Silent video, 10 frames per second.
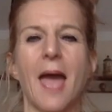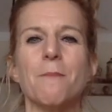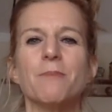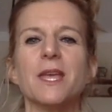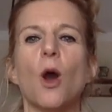
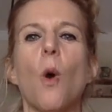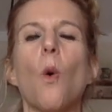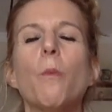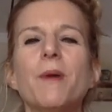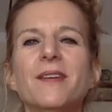and be
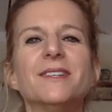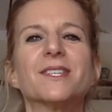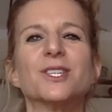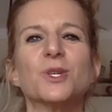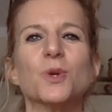open
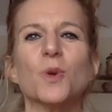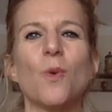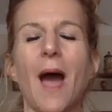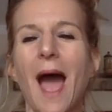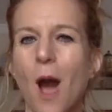
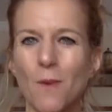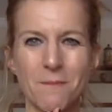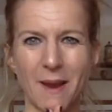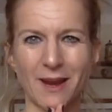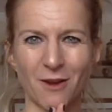to how
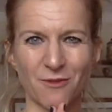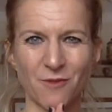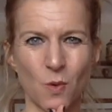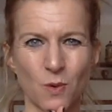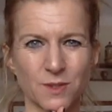it might
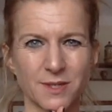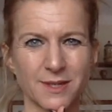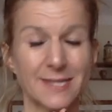unfold,